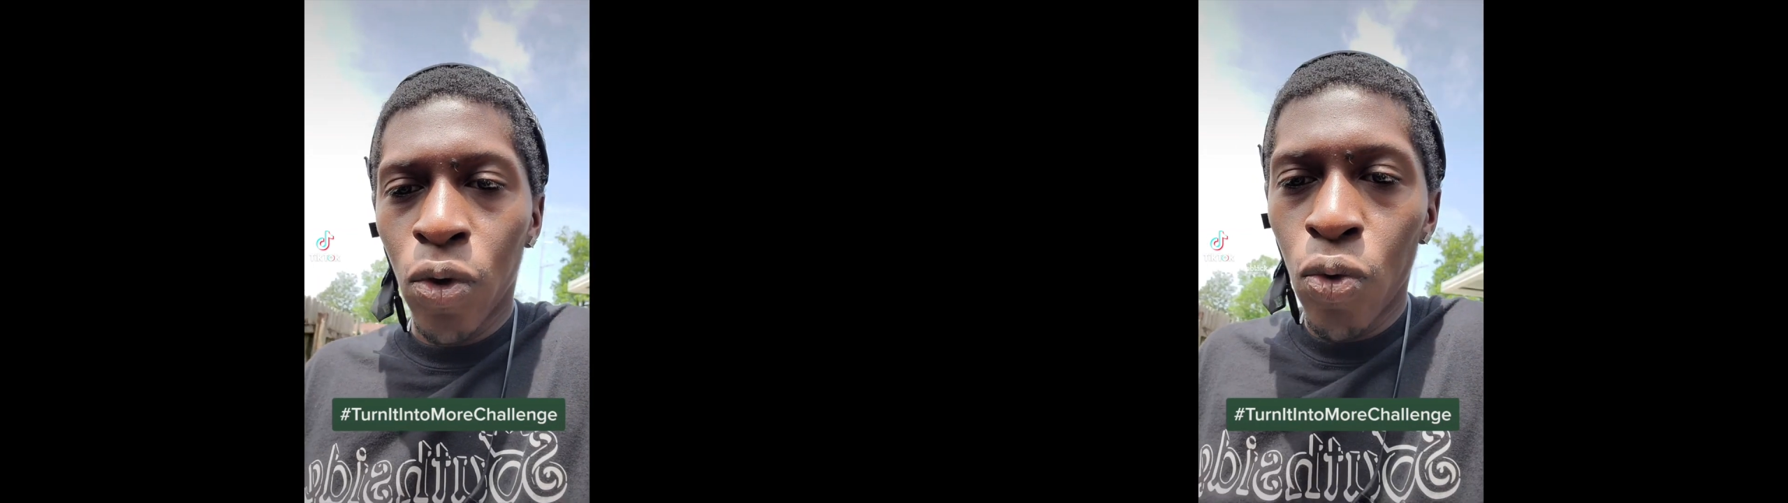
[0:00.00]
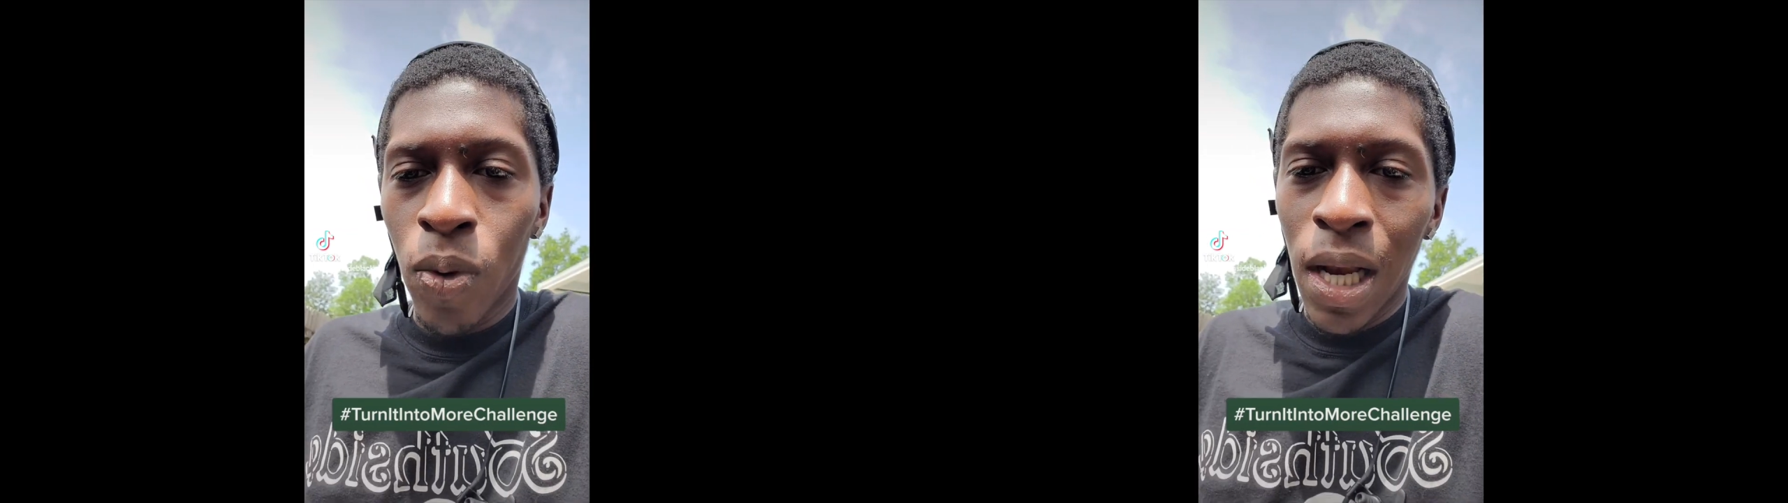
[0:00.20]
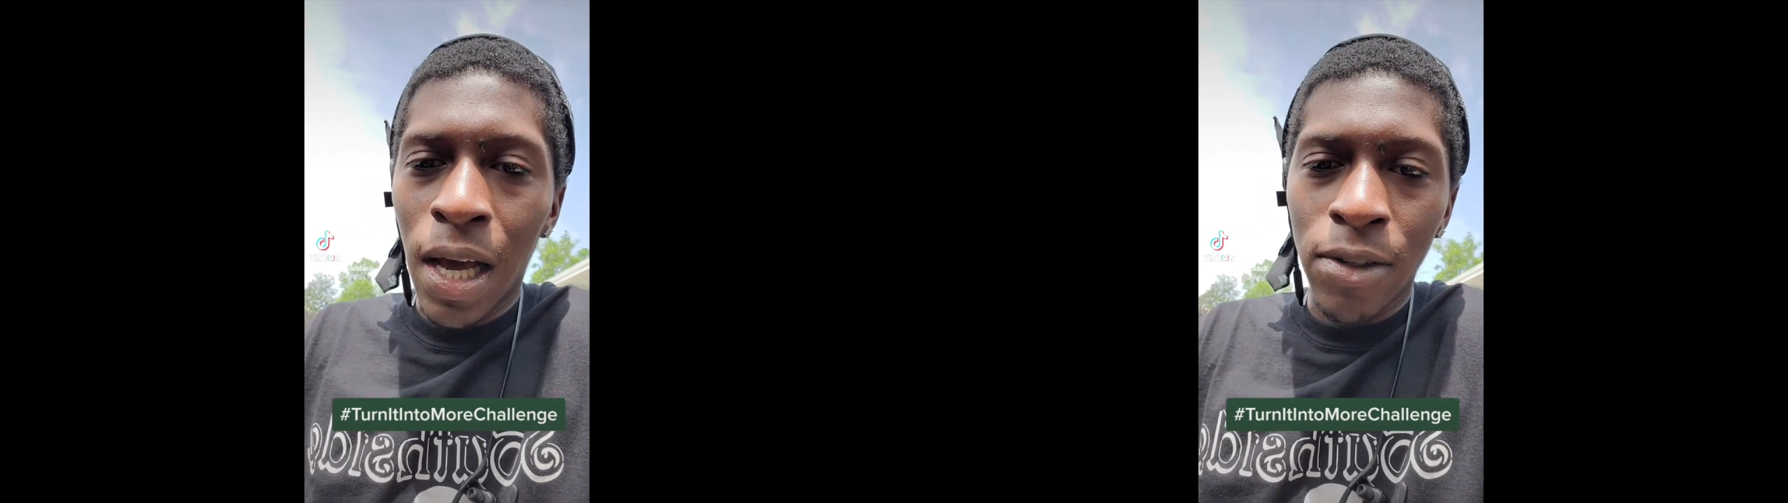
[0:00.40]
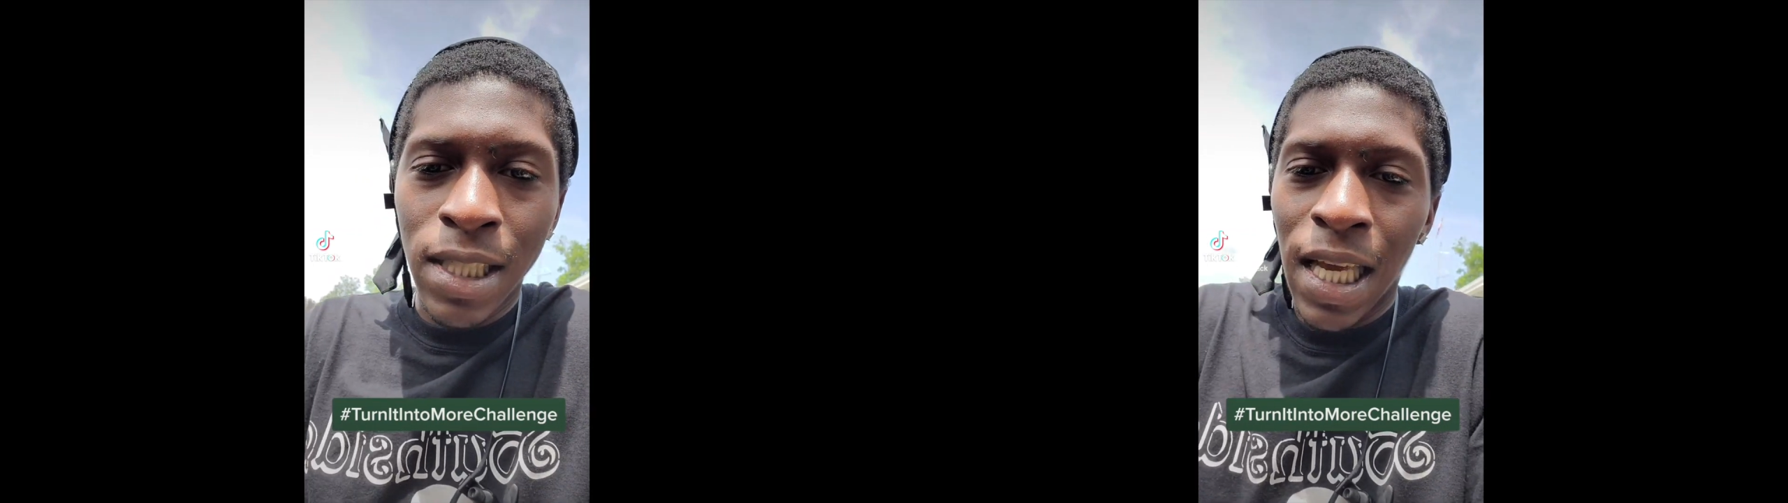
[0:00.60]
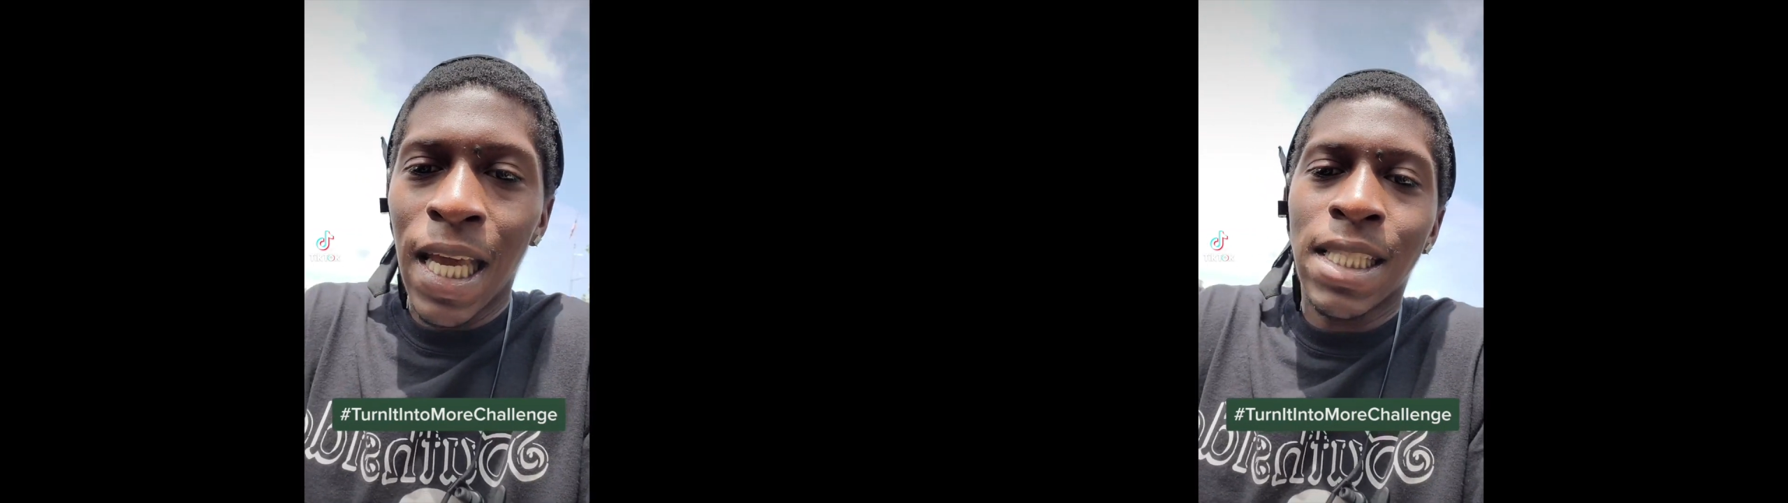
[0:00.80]
Who really out
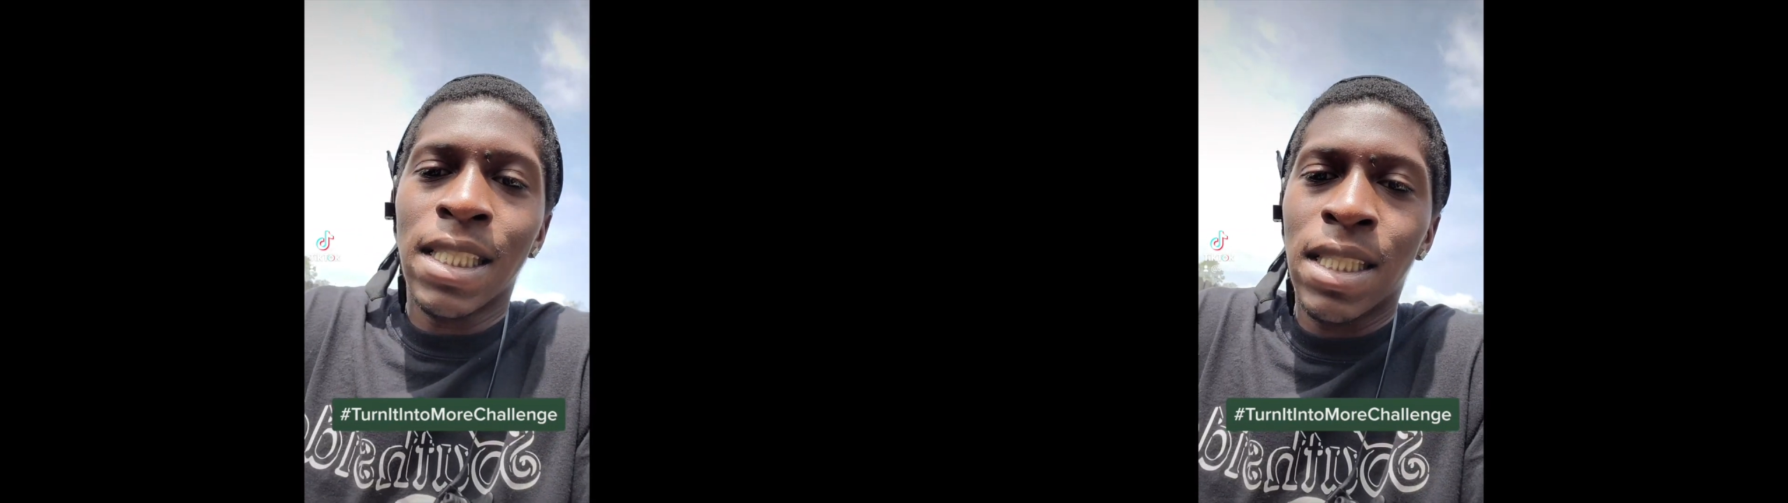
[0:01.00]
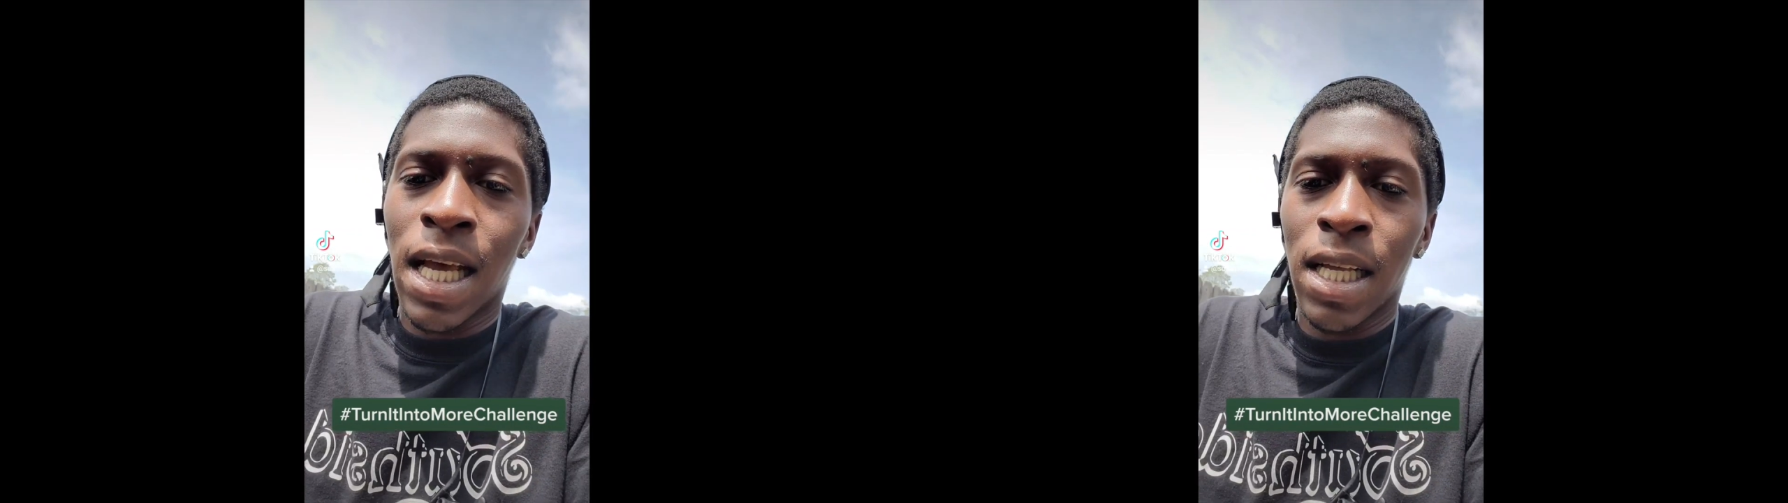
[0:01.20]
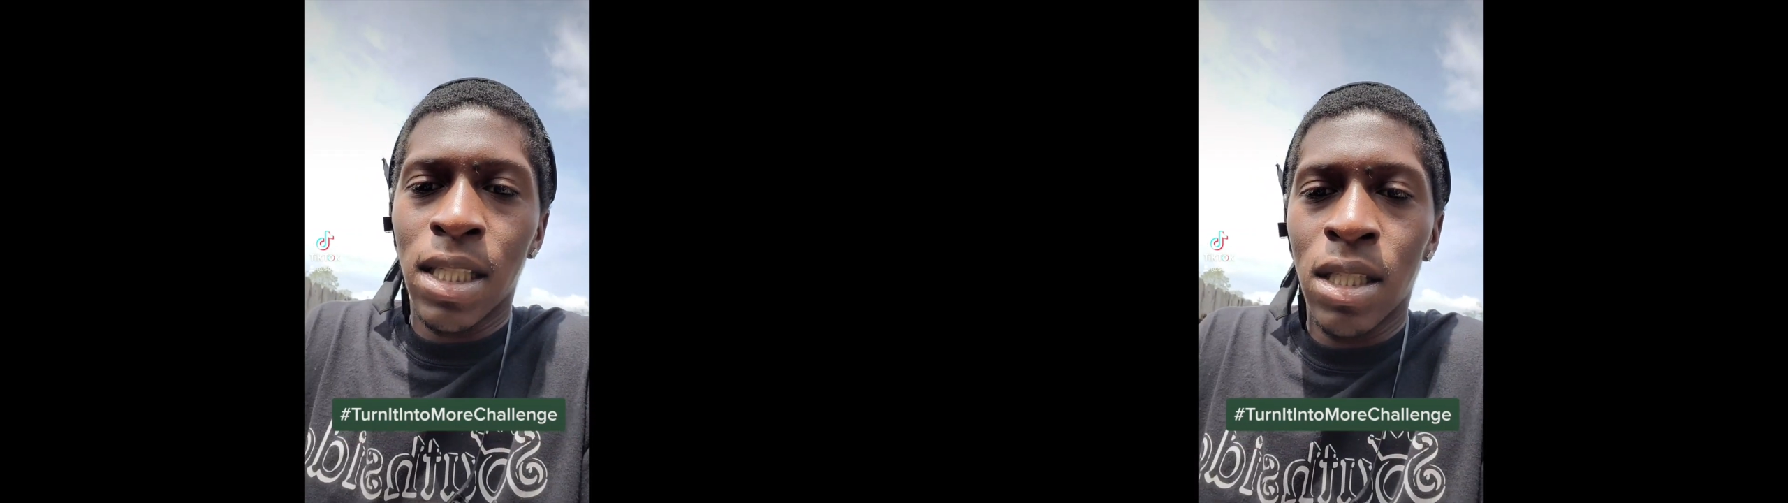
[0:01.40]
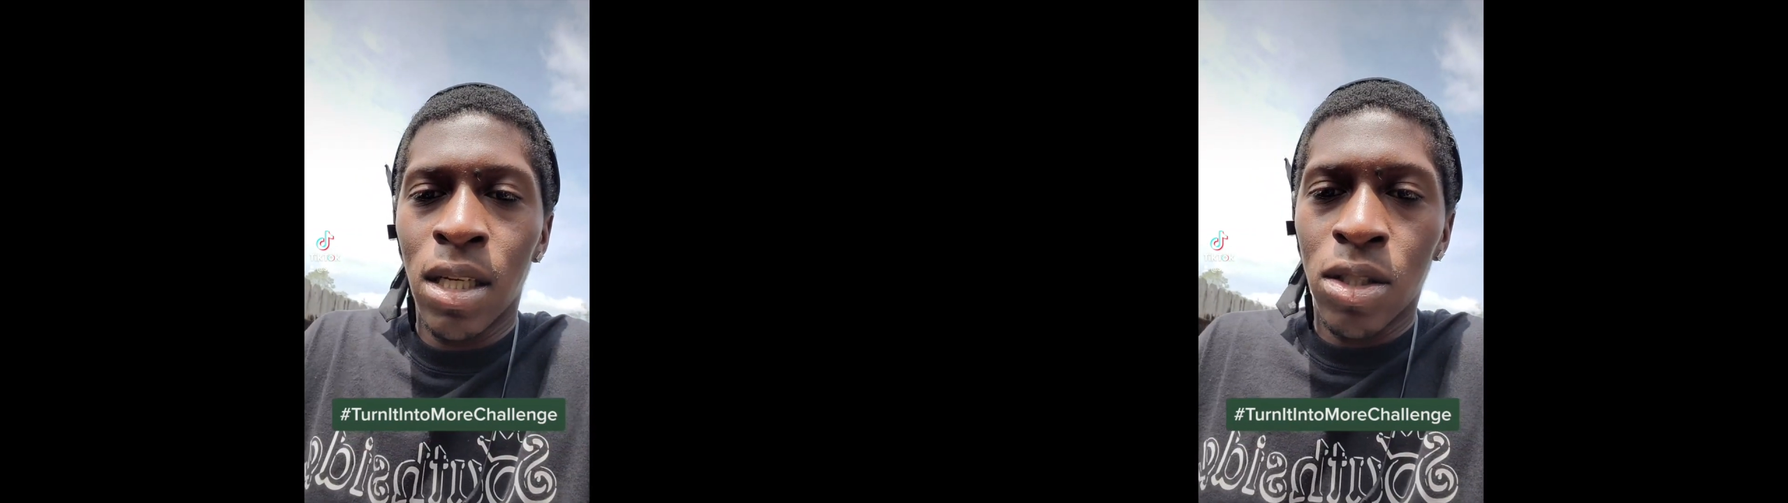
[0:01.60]
here exercising